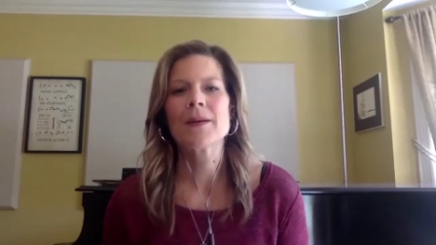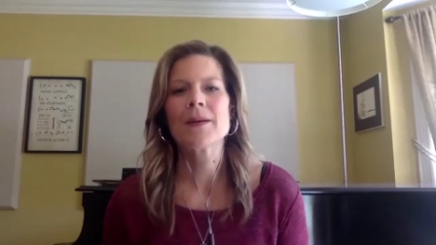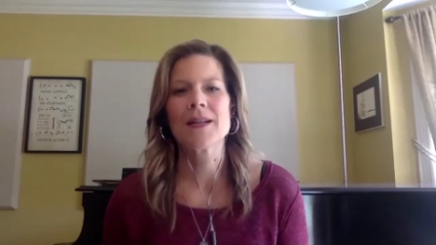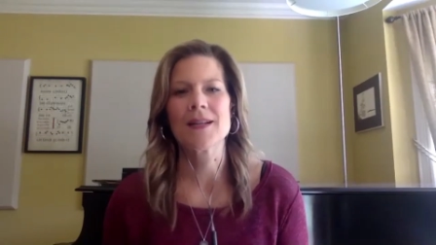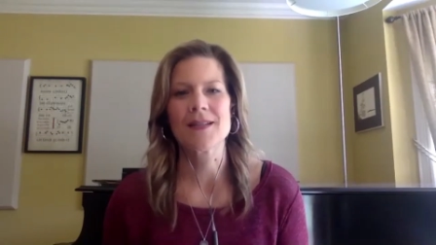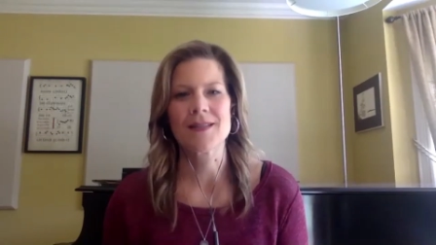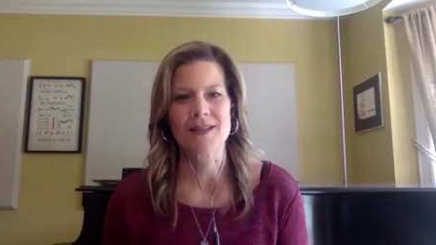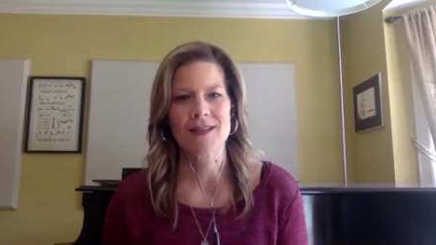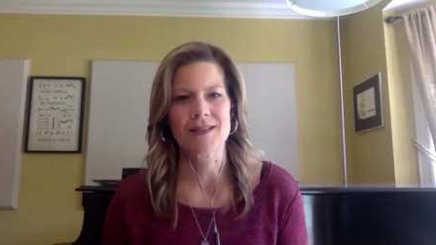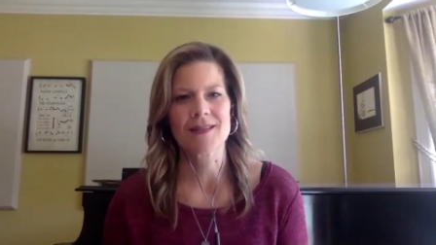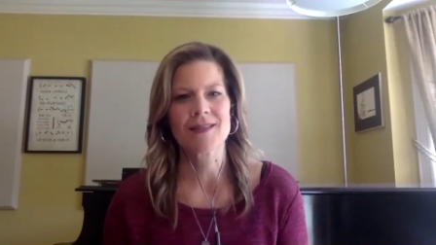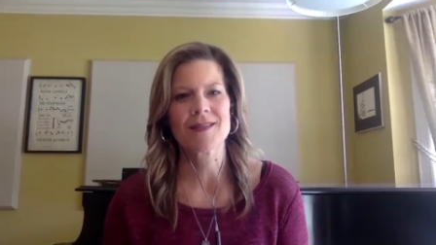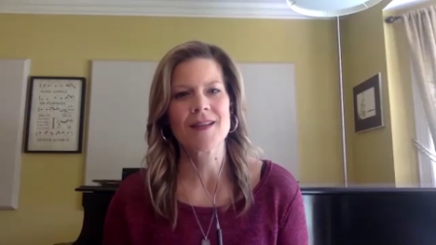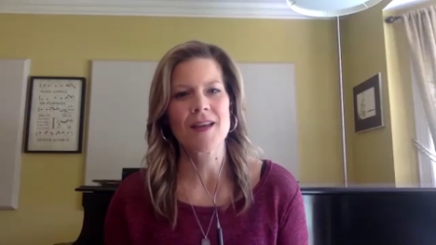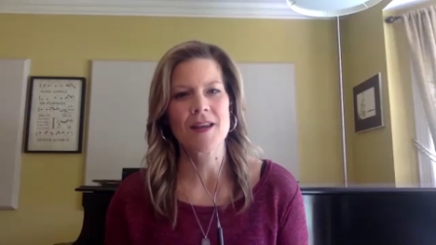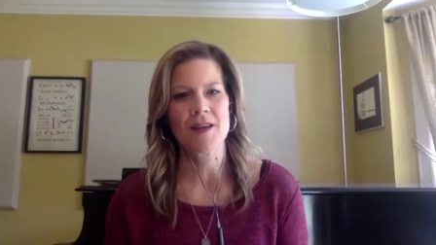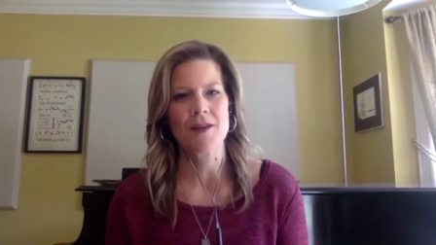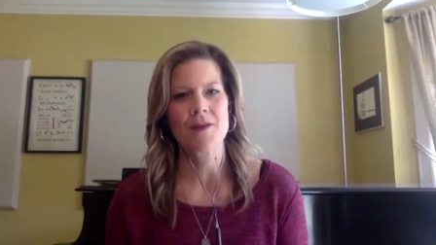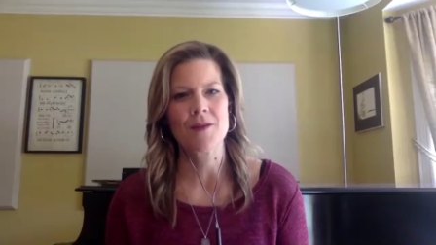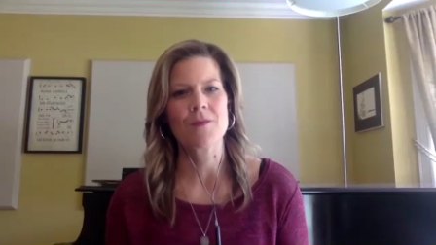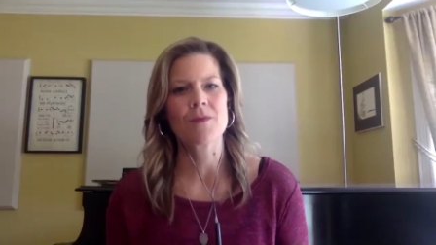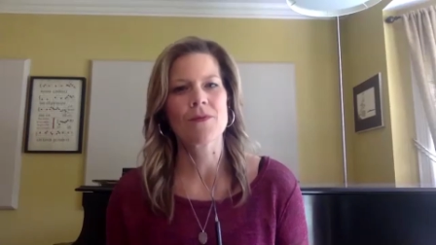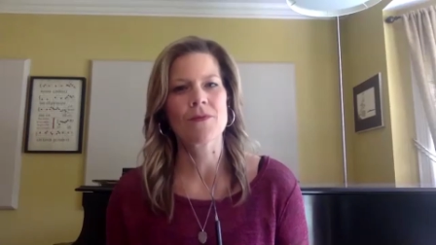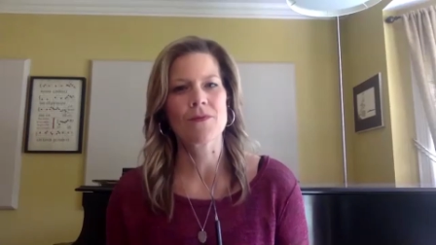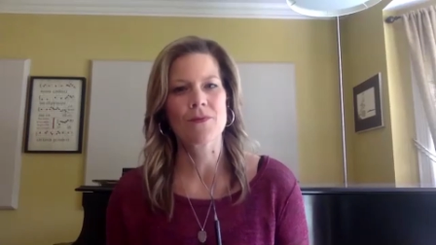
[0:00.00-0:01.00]
But it does
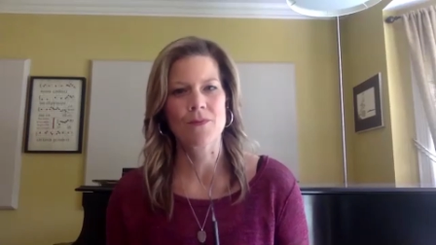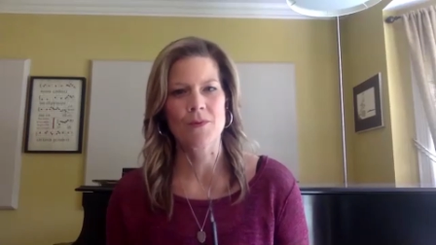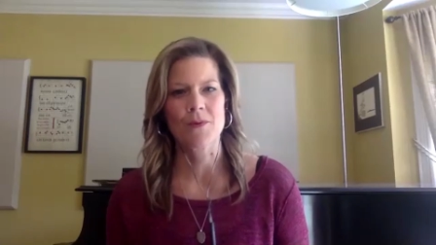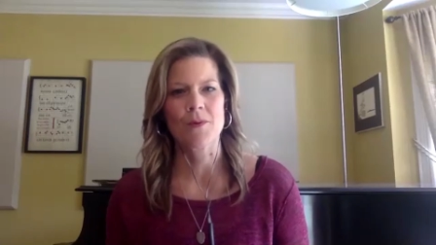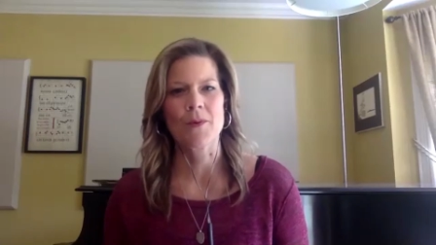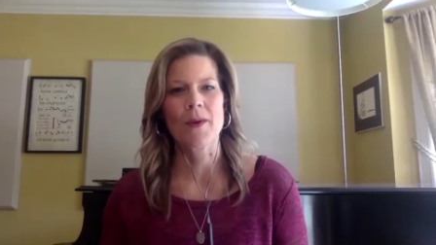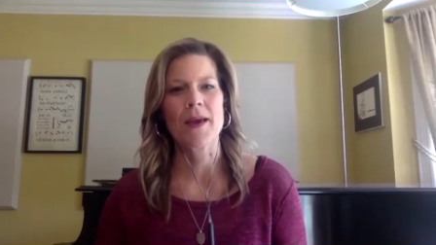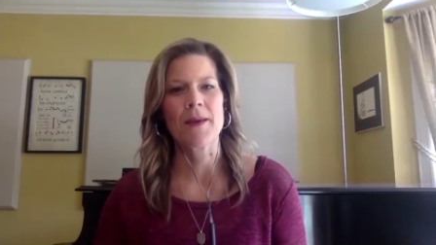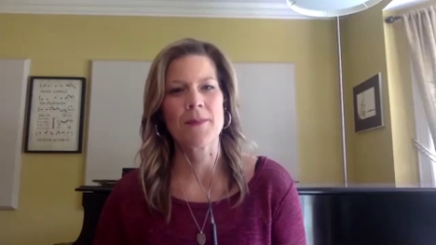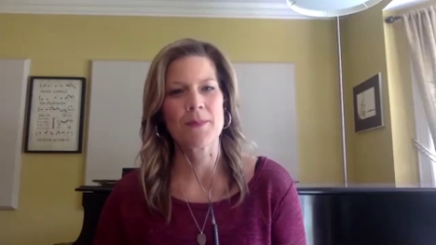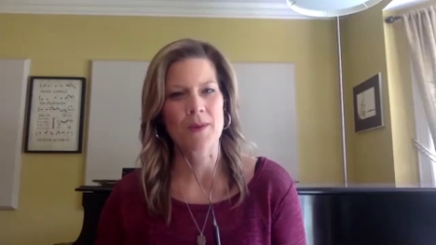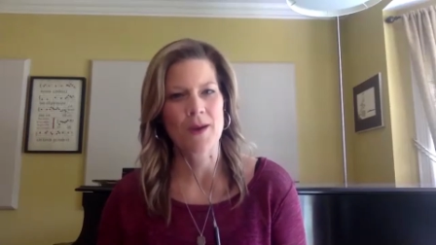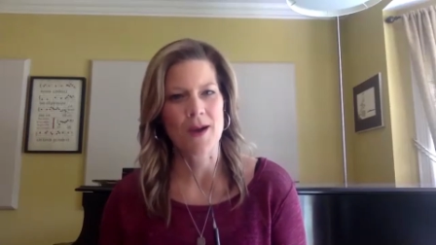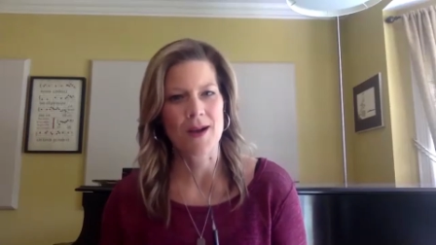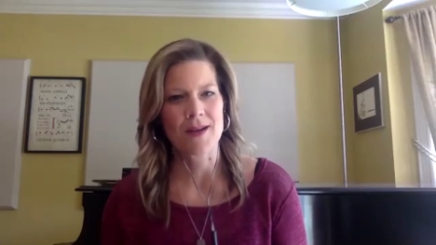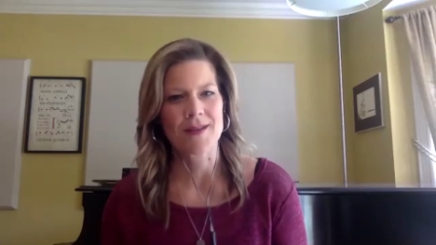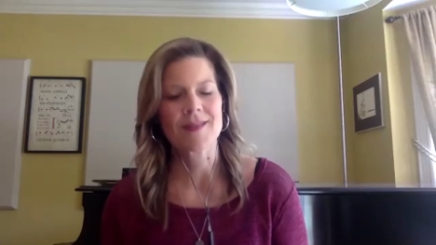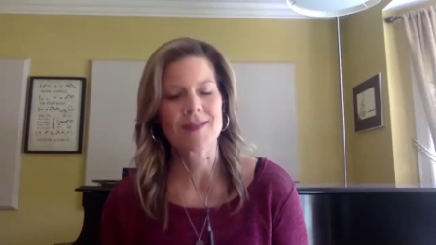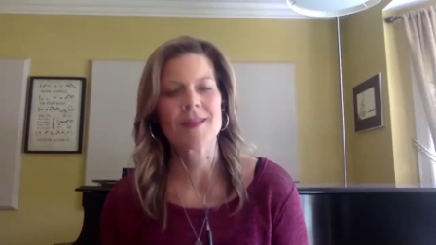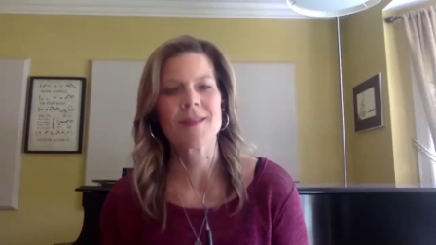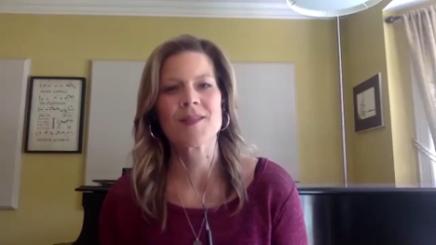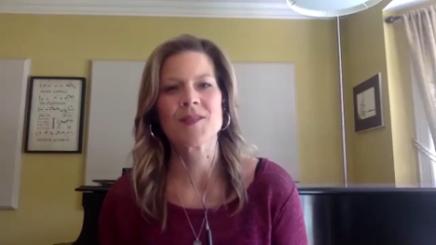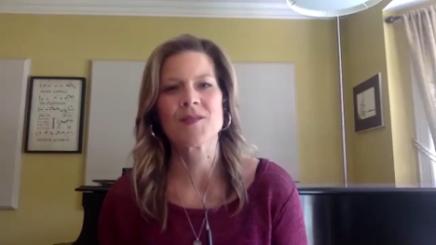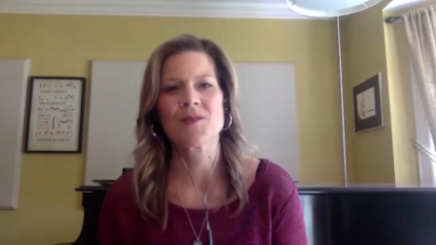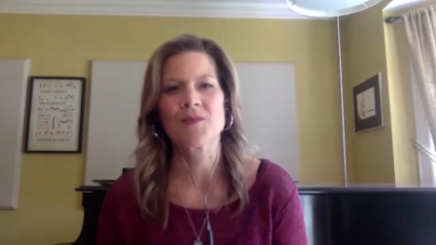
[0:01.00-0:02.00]
take you through a
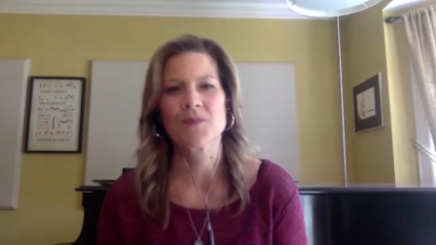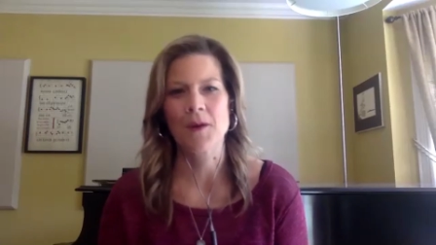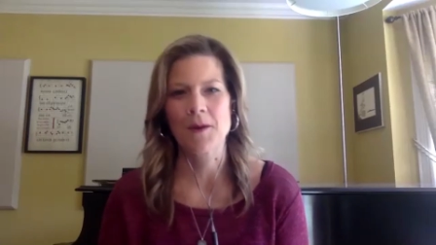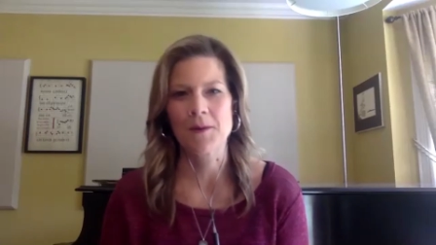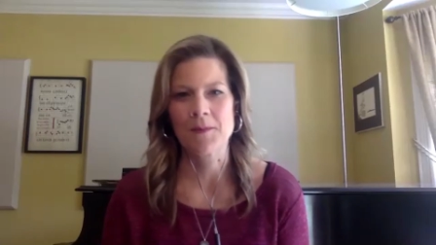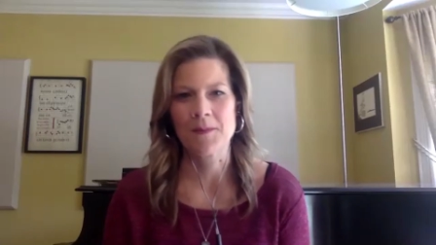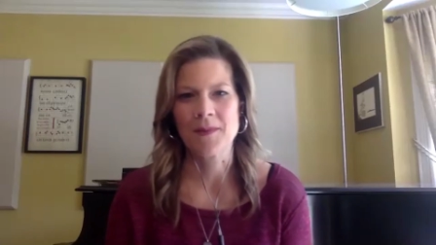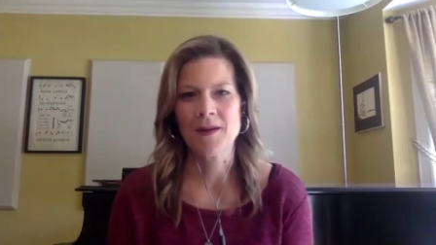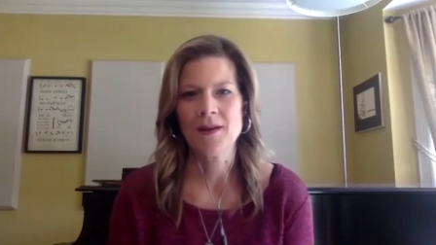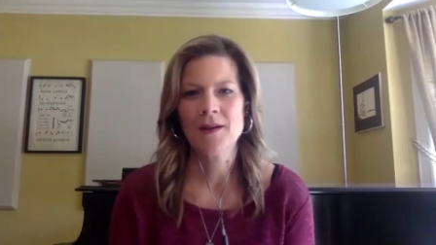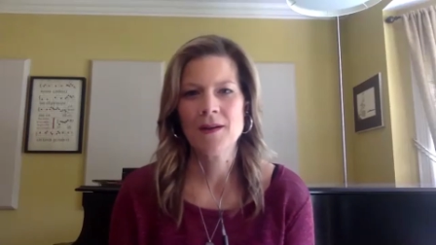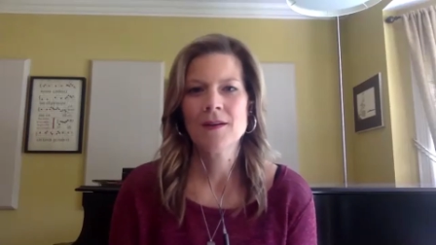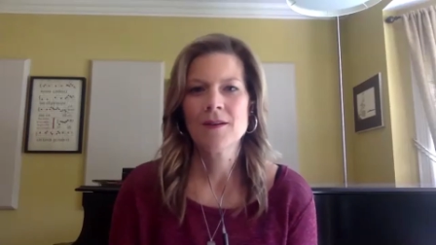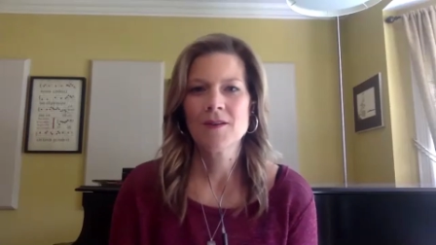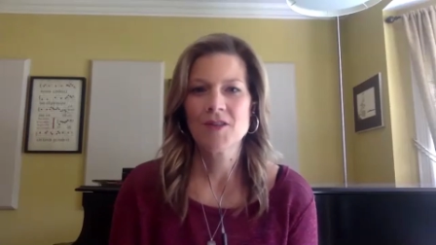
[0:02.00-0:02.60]
process from